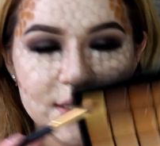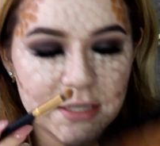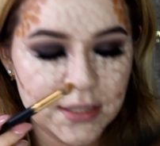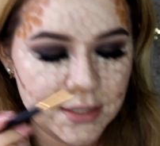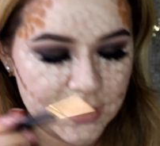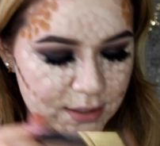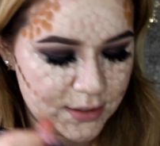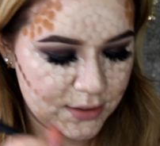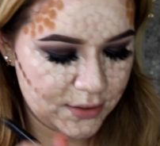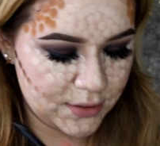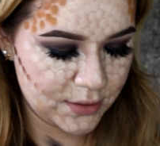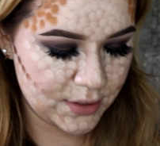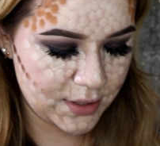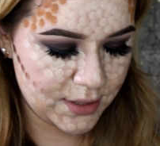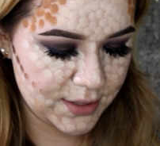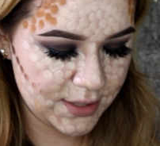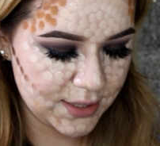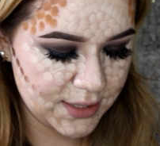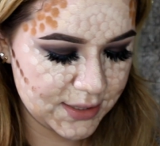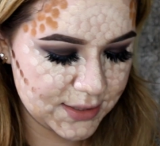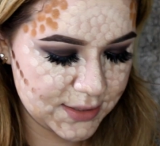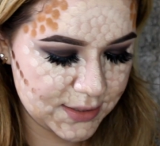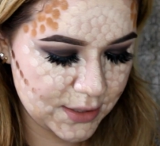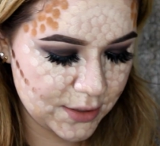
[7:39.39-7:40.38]
I
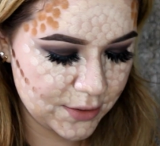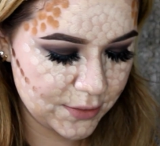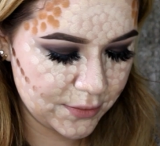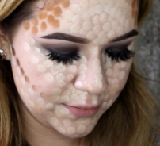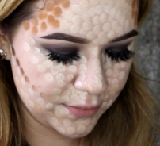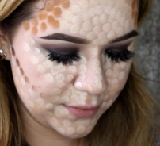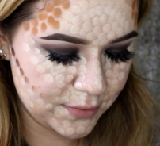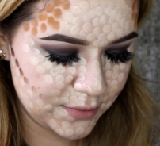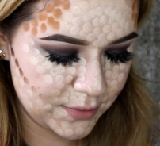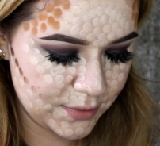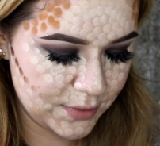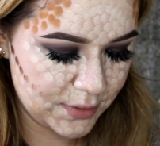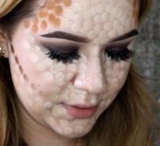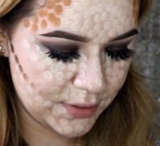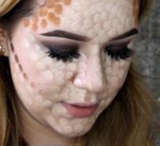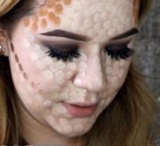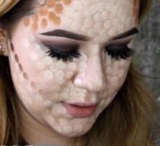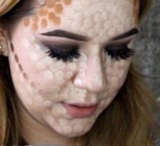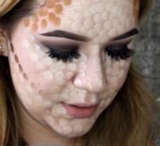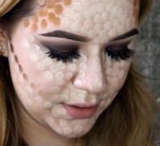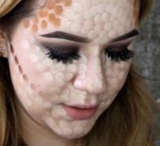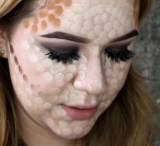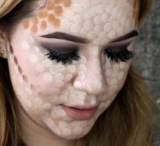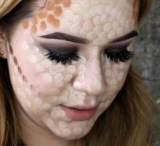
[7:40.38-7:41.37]
think so.
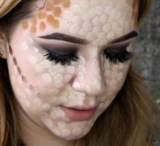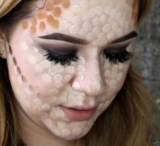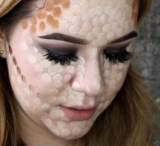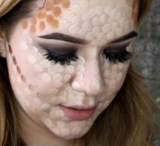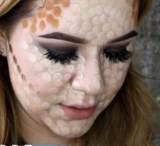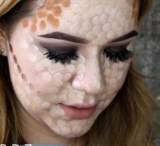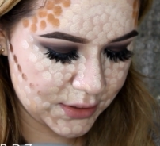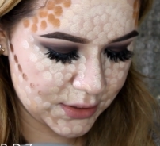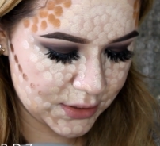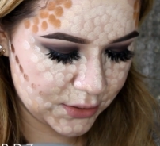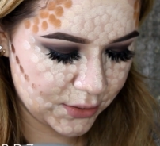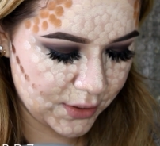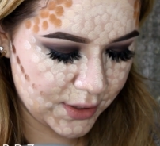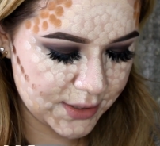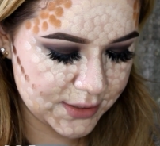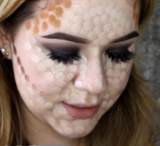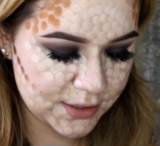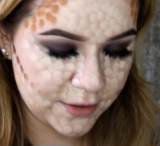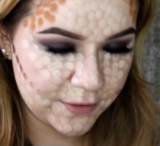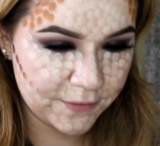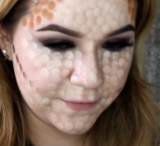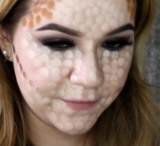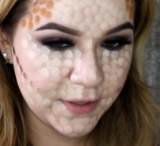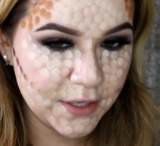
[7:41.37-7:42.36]
Let's
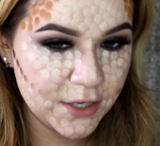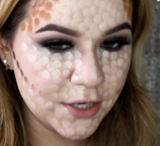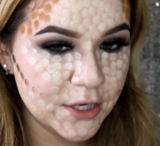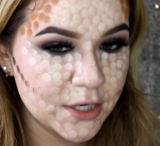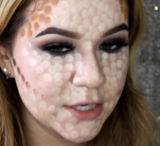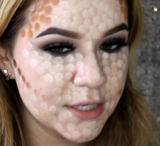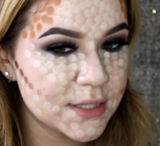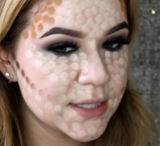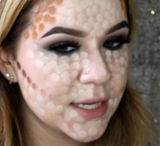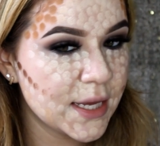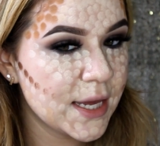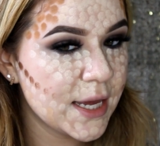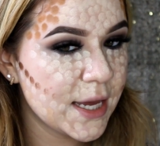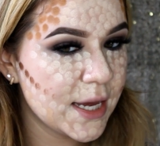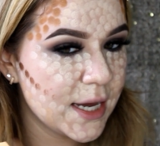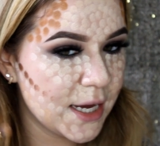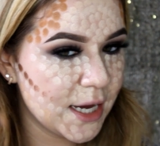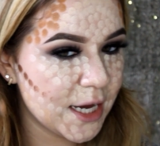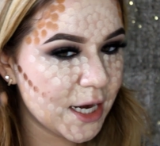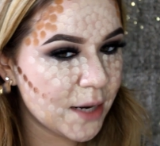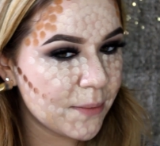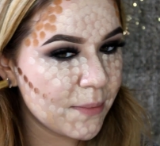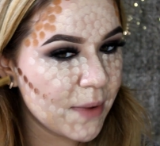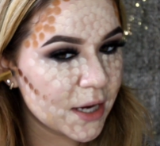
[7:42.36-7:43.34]
cross our fingers.
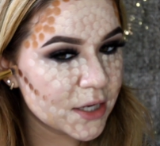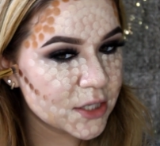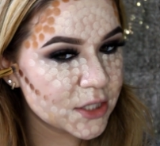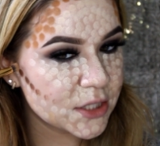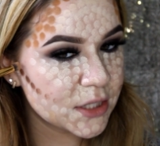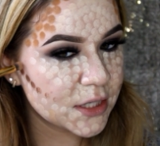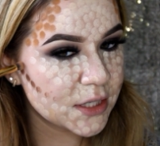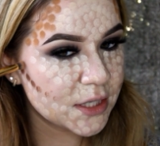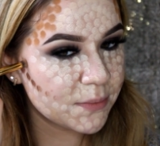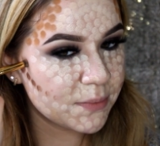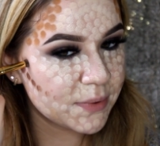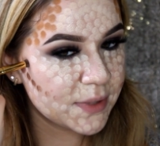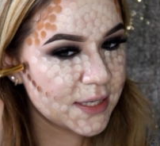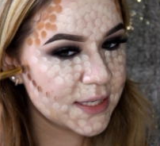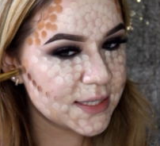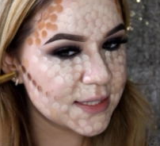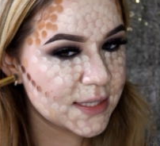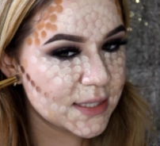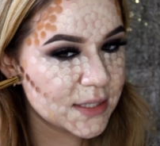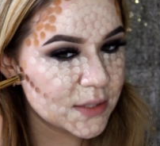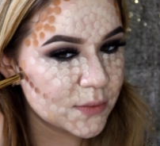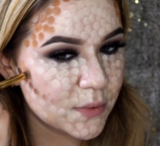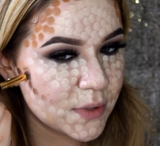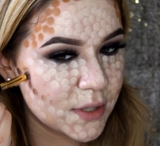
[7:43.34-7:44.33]
And I'm actually going to place
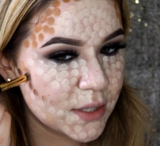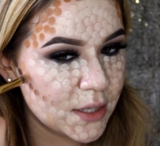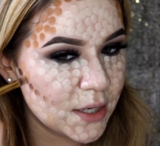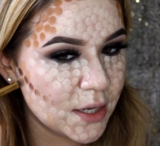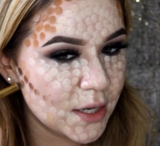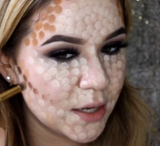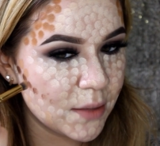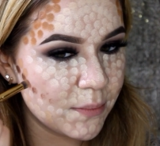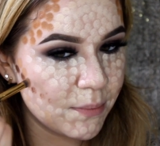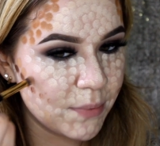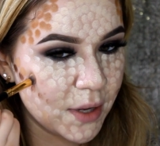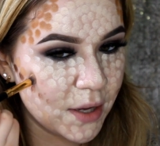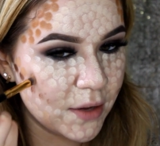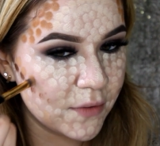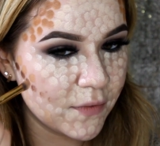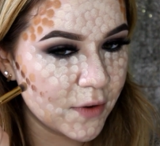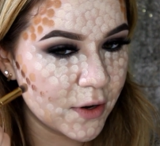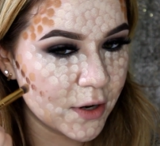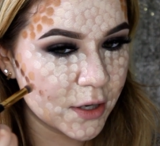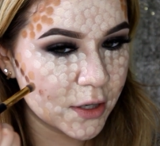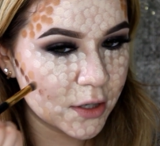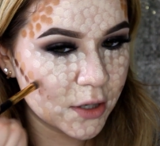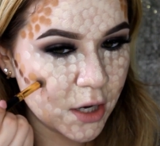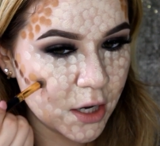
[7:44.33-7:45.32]
this one above
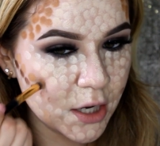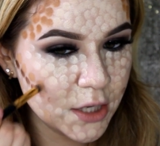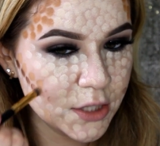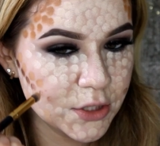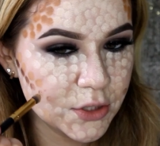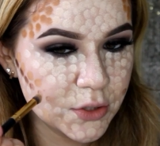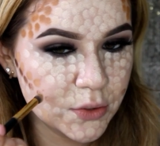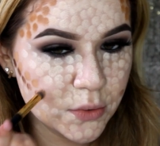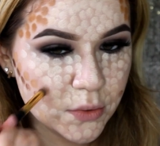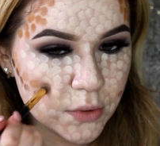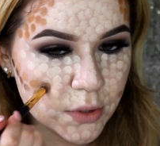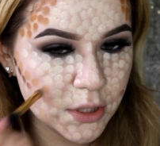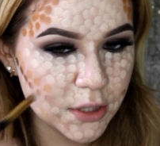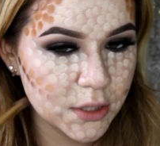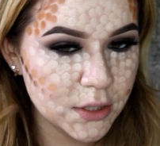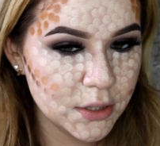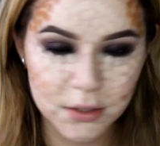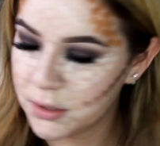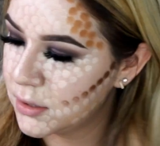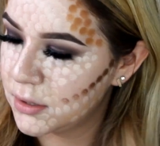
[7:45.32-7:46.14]
our contour.